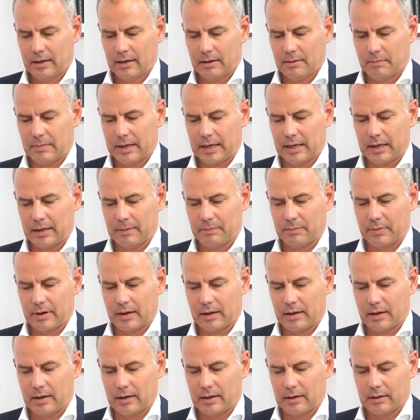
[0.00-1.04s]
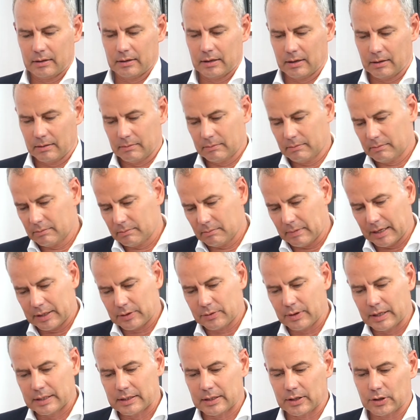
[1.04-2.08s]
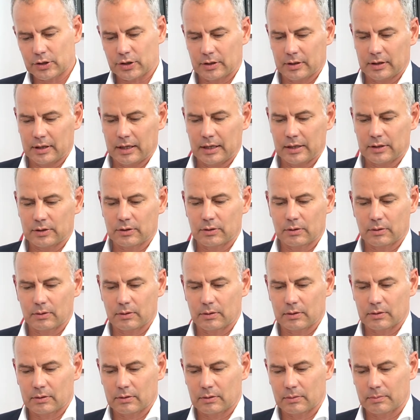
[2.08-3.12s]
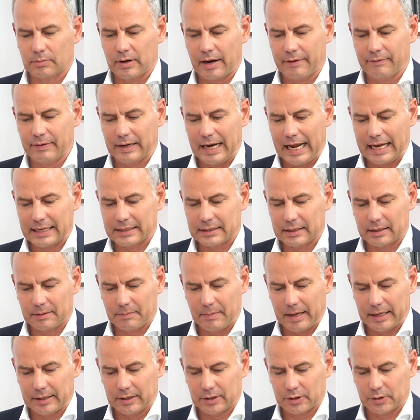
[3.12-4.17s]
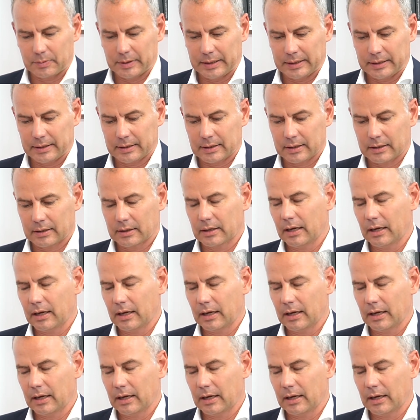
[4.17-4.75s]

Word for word: my, uh, you know, my transition into to private asset management.